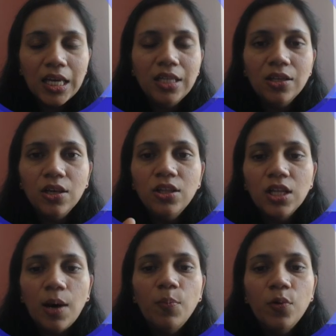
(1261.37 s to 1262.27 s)
in the
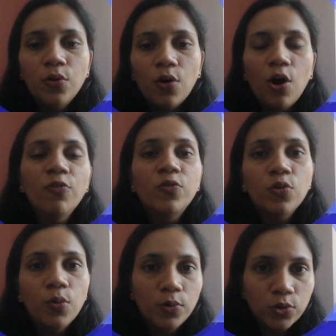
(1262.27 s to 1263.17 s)
number of
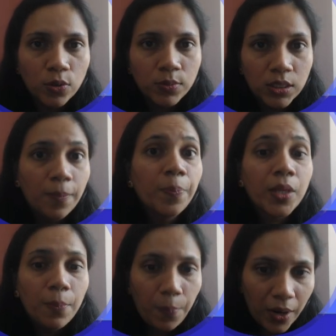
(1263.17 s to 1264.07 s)
chromosomes,
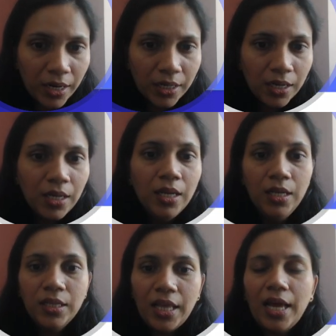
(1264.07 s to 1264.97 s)
but
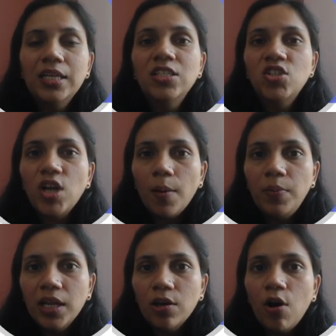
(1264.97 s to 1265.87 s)
there is
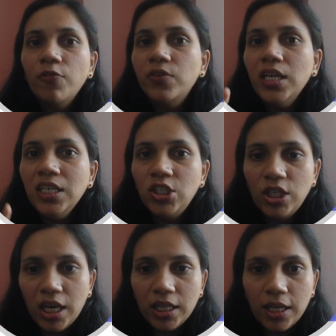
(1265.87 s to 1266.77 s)
doubling of the
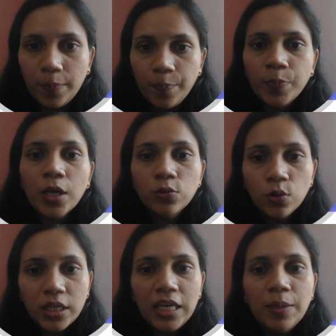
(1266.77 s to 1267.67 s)
DNA. So
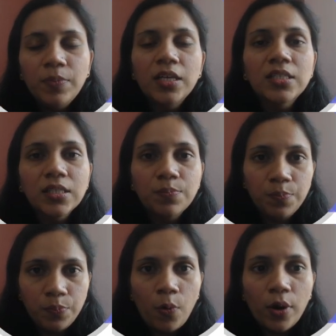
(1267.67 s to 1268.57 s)
keep these
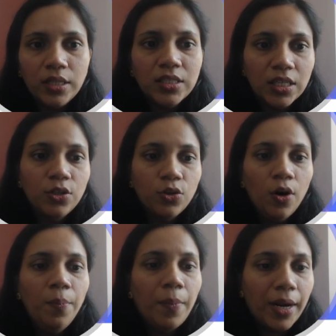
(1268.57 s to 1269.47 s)
points in
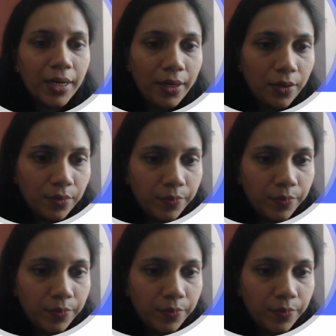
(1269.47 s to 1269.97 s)
your mind.